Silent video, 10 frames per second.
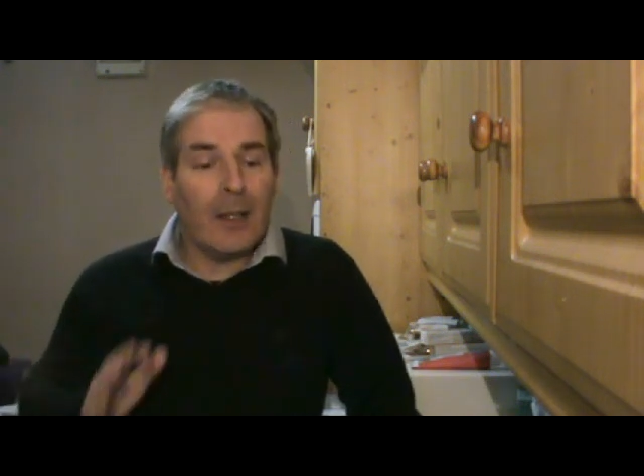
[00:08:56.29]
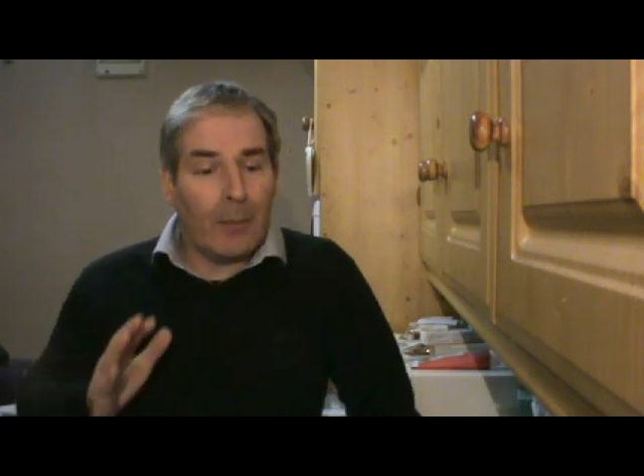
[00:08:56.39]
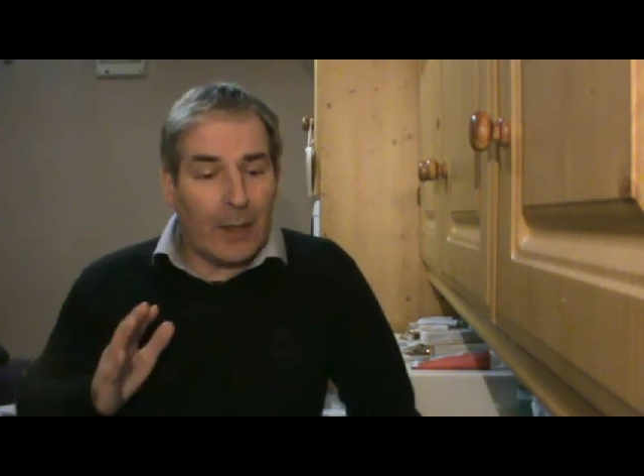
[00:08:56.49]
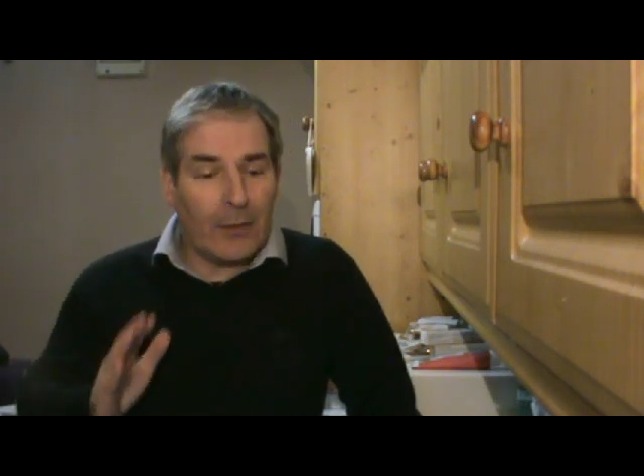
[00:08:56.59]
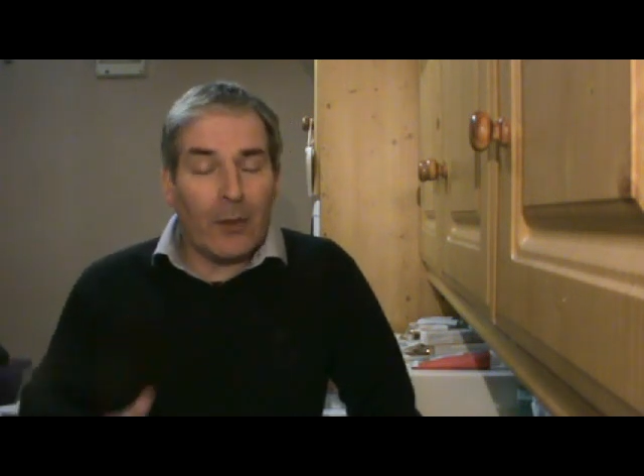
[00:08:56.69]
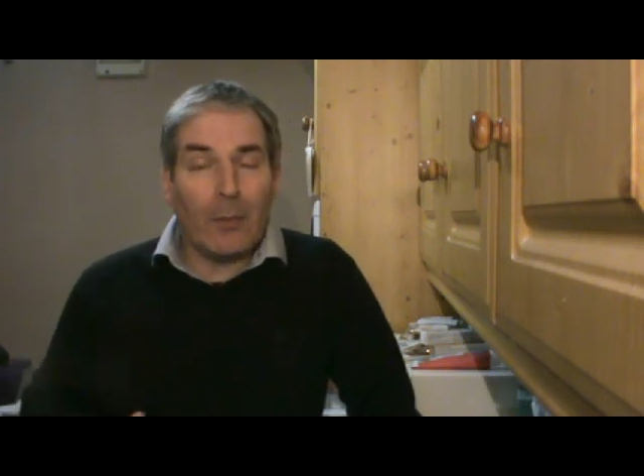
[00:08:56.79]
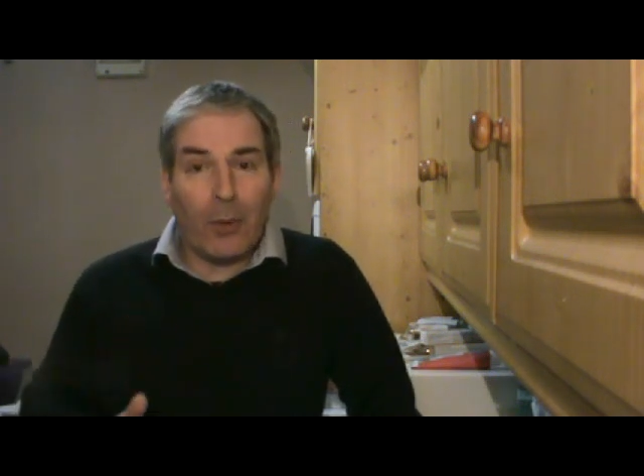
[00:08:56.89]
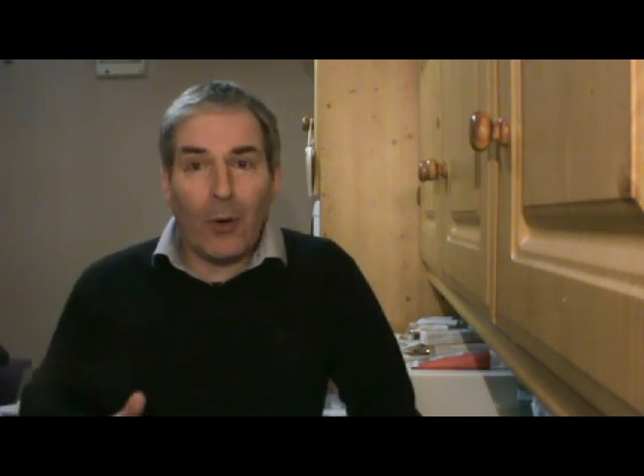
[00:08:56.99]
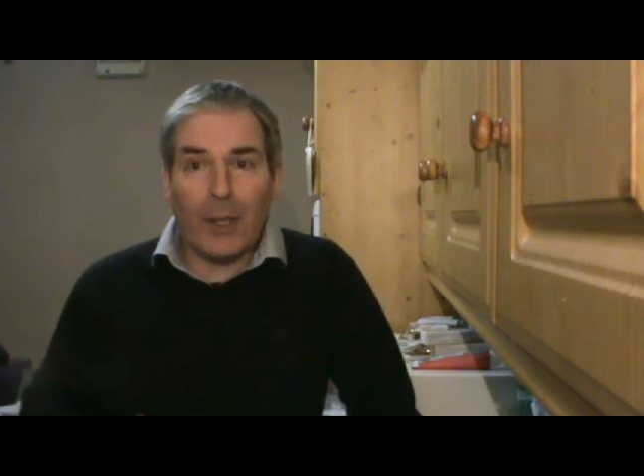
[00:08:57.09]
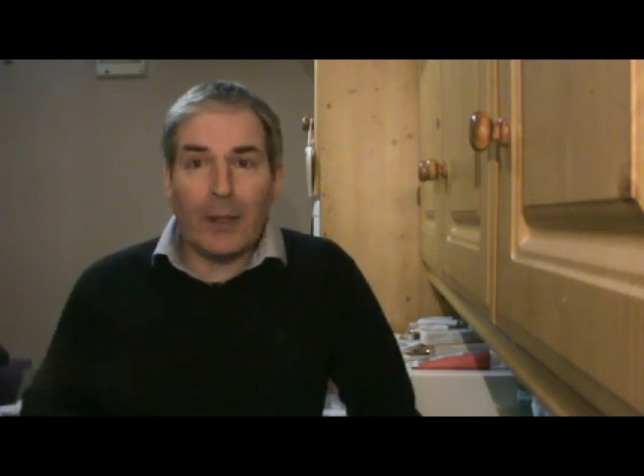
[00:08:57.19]
but at some
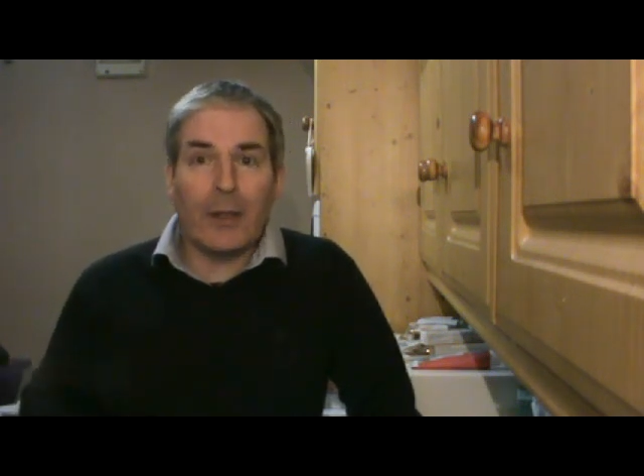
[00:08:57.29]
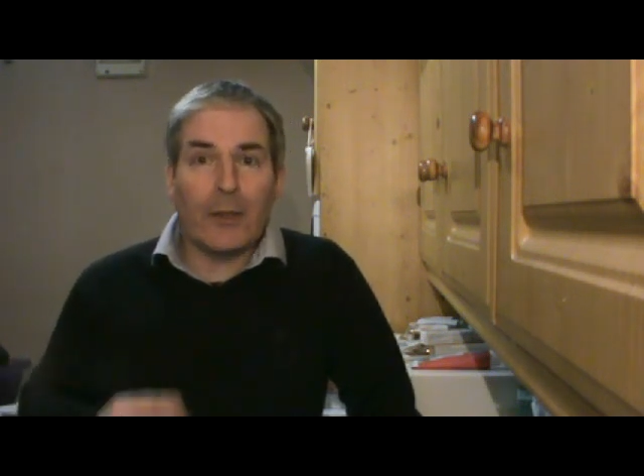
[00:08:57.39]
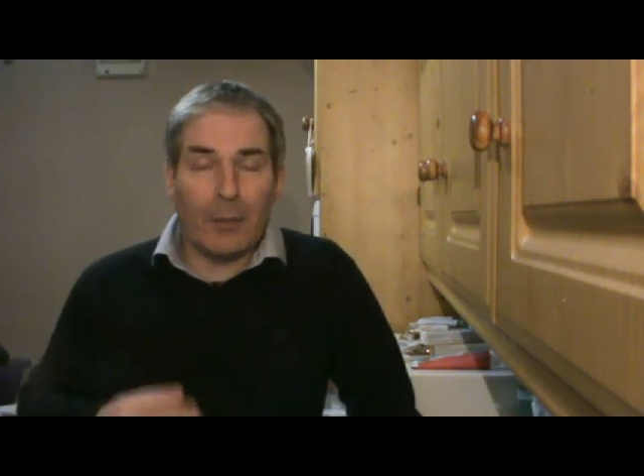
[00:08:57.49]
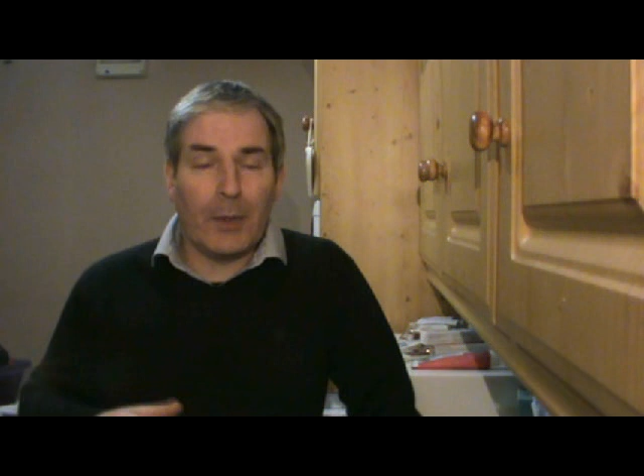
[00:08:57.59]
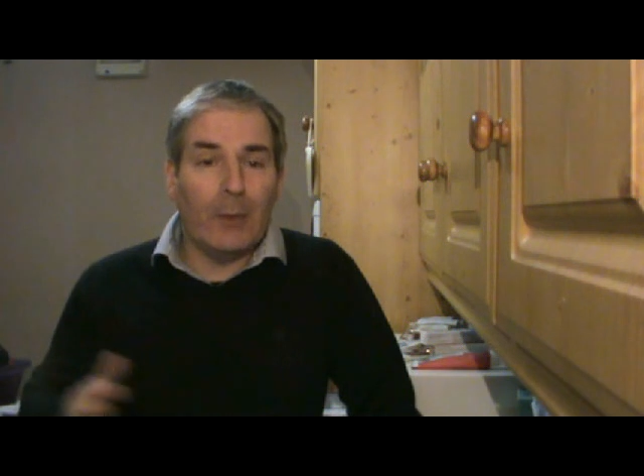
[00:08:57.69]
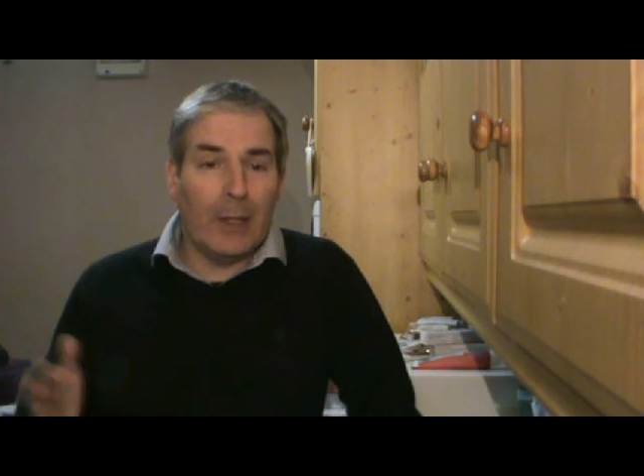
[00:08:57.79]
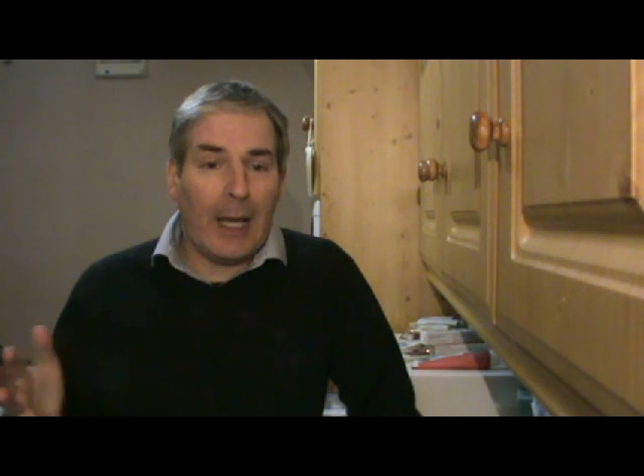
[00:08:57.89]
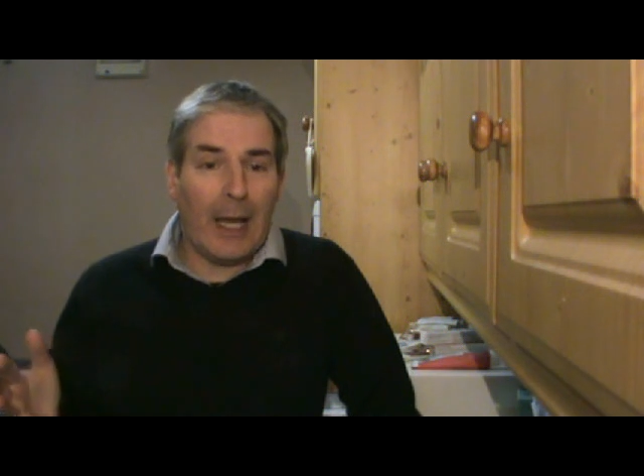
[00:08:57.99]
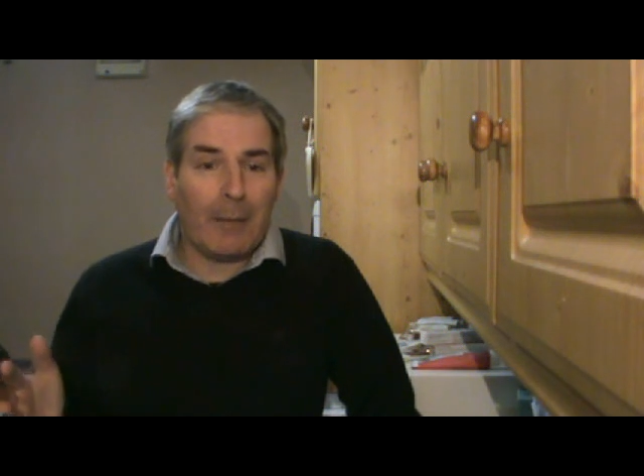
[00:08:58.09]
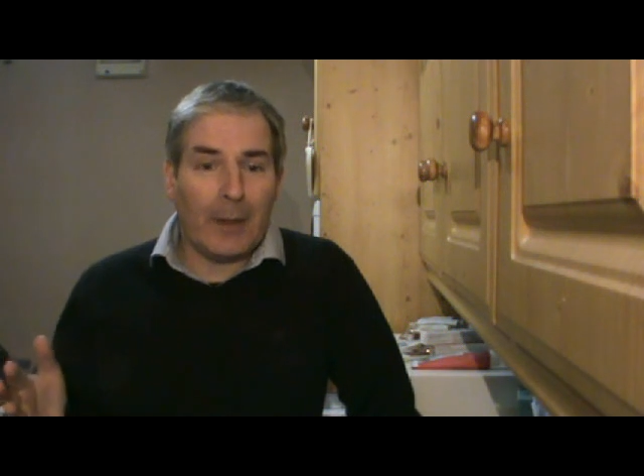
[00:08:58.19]
point something will
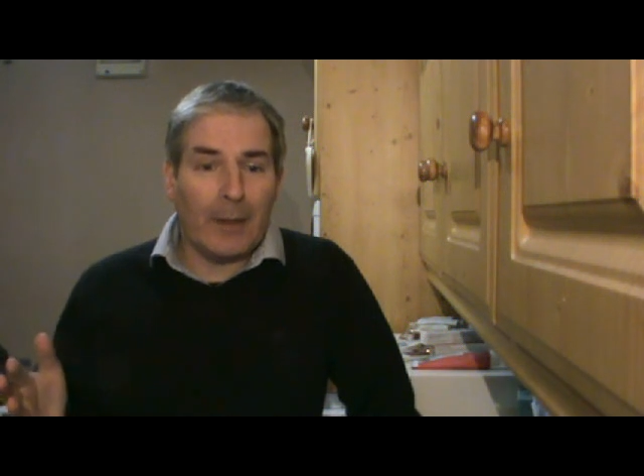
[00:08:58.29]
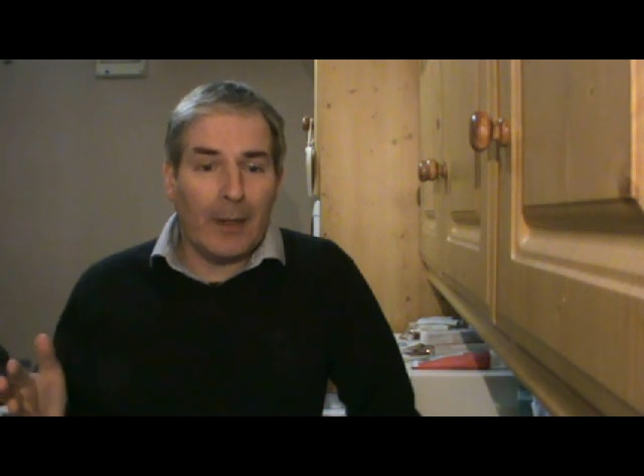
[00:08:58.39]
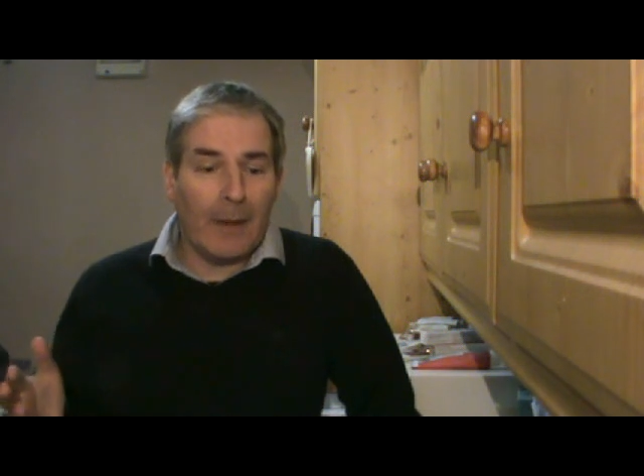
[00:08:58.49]
happen.